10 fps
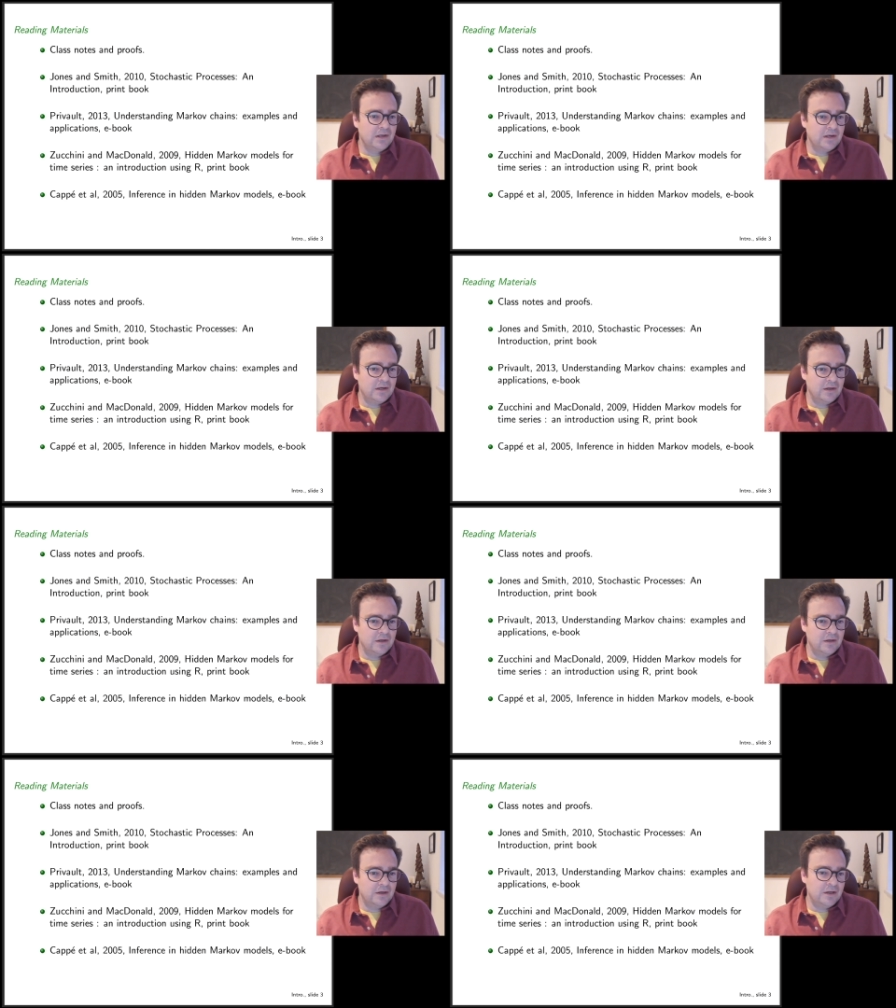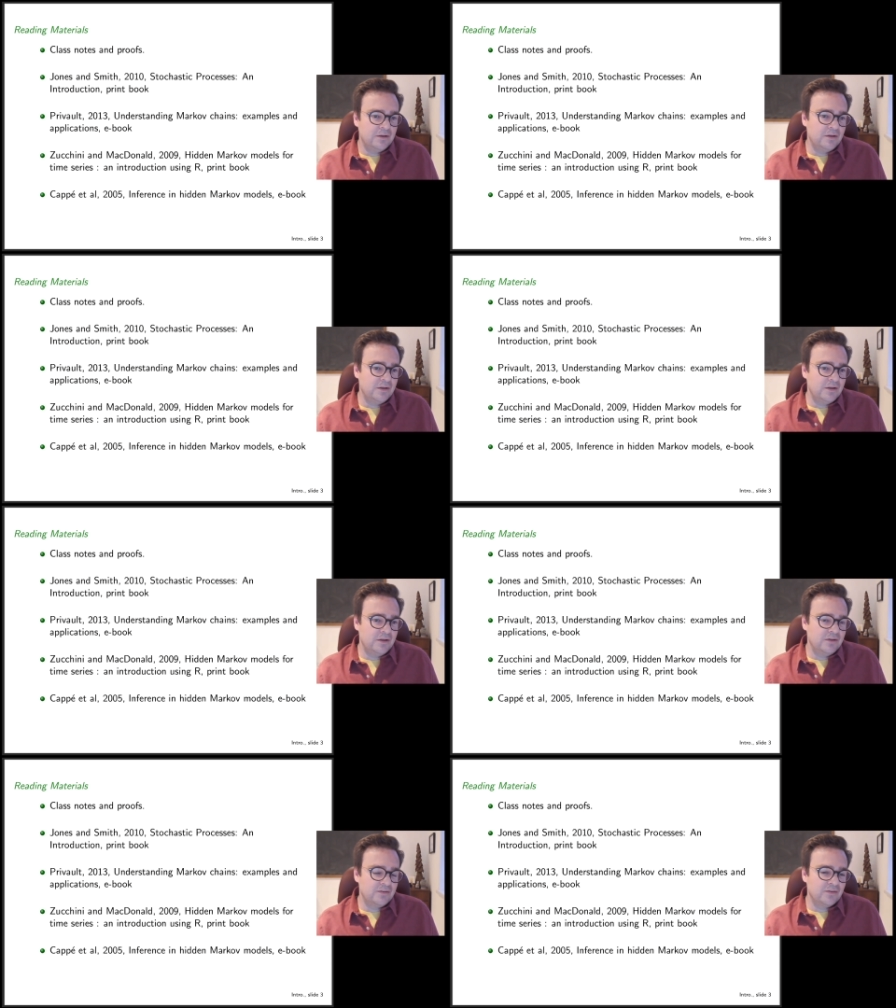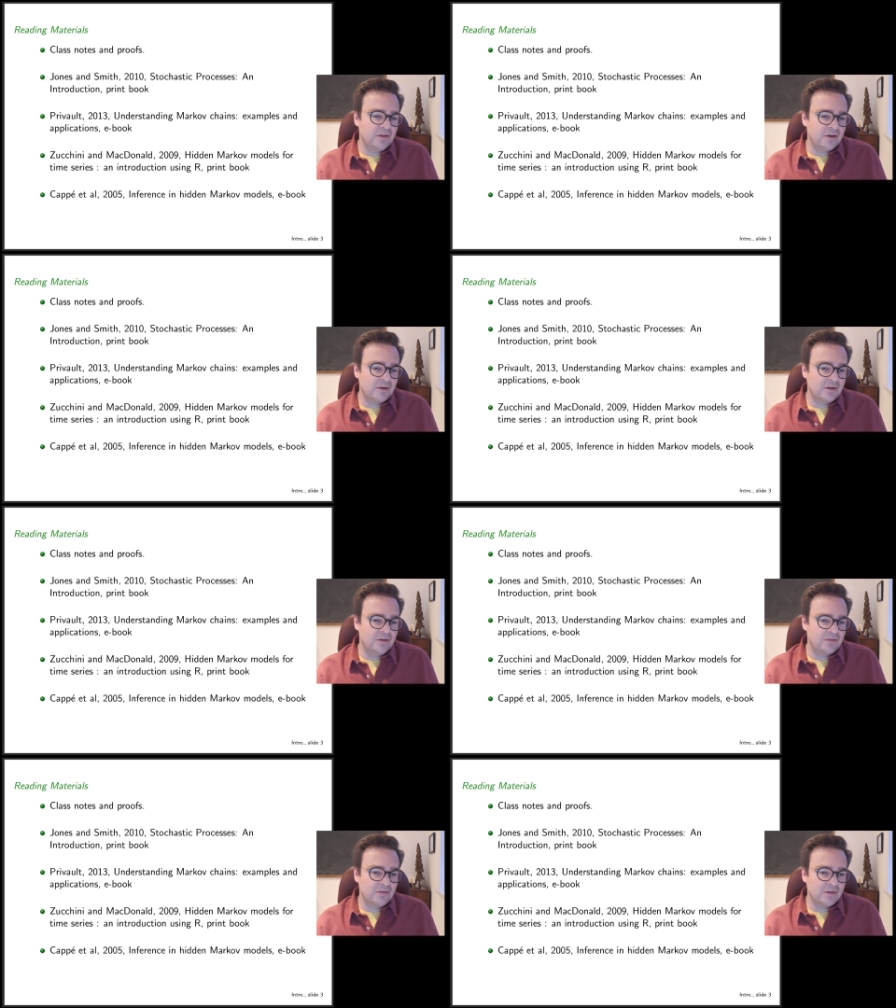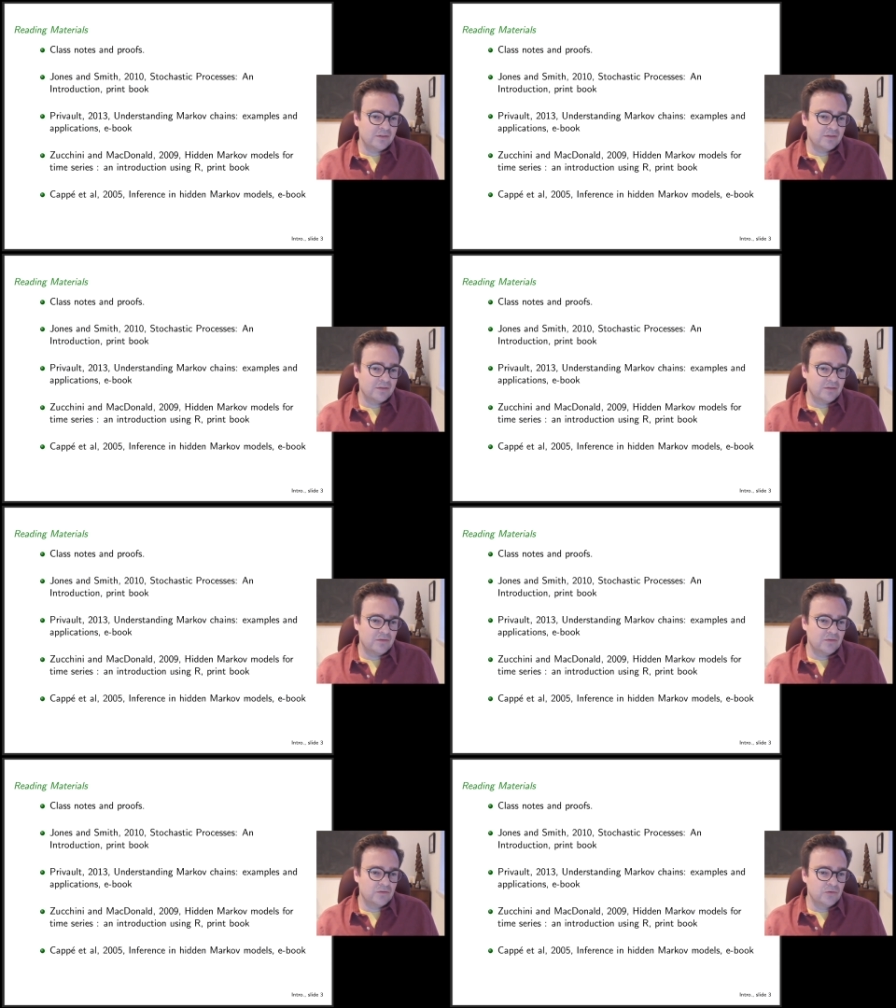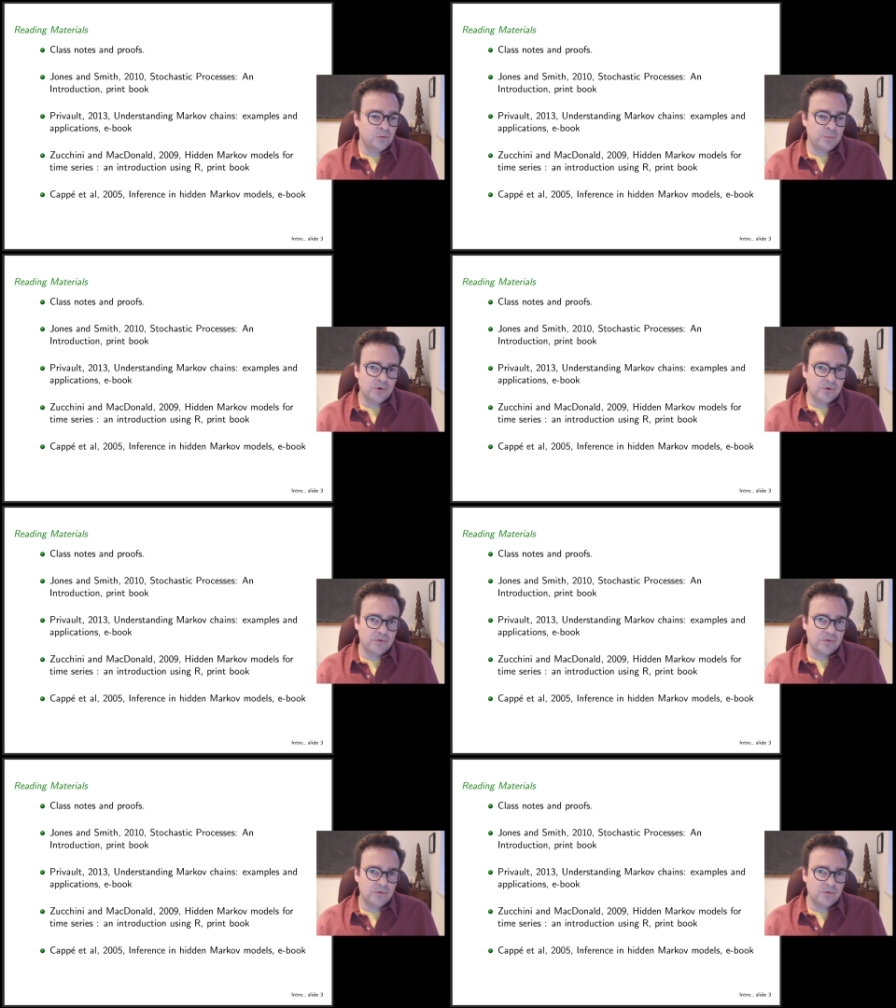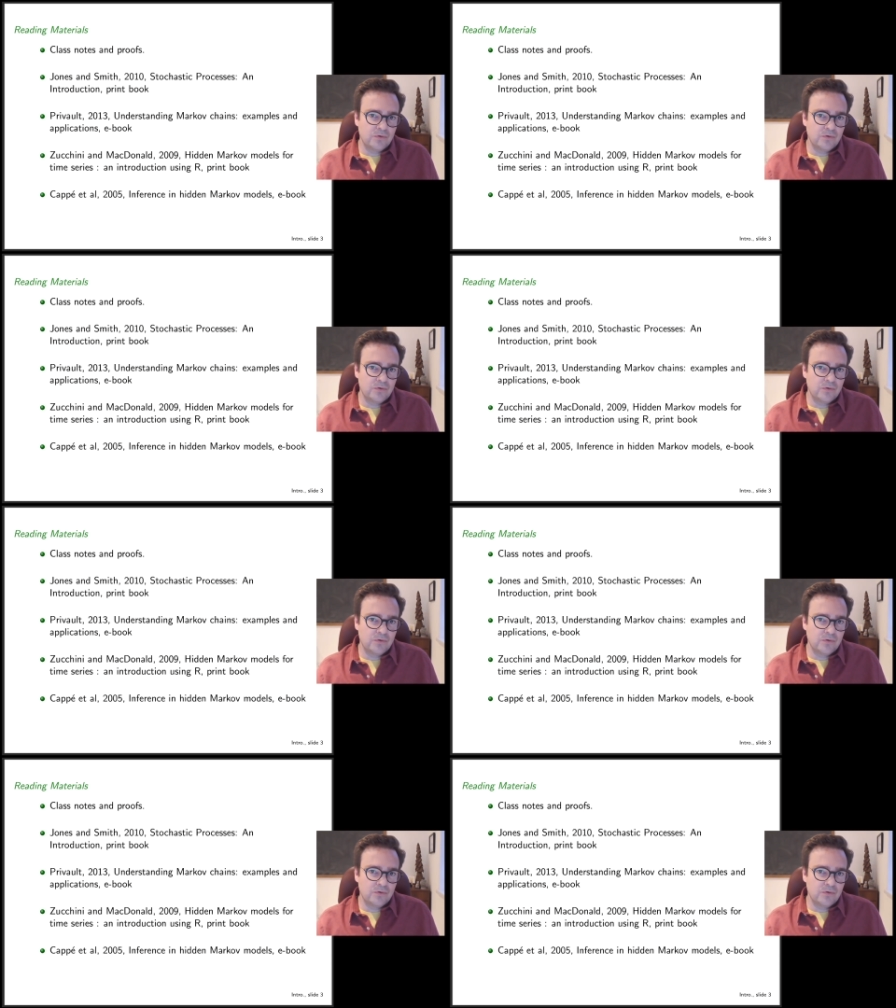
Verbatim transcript: Uh, and it's not it's not super